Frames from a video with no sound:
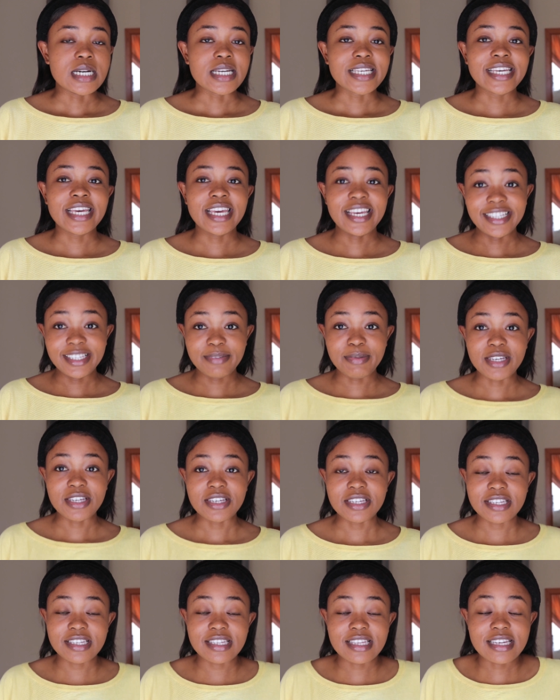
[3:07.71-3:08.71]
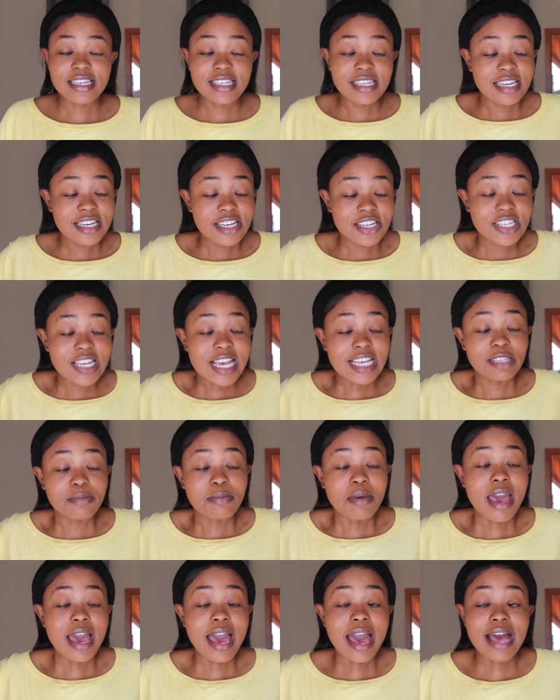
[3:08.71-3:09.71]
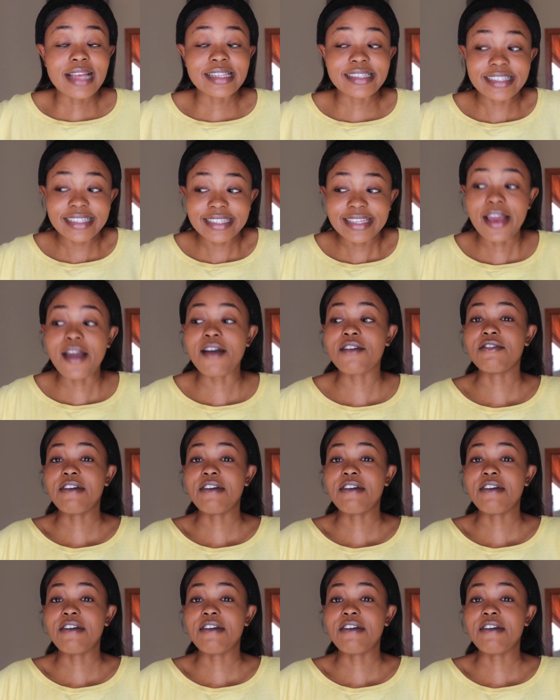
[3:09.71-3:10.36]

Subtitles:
kit, because the thing is expensive,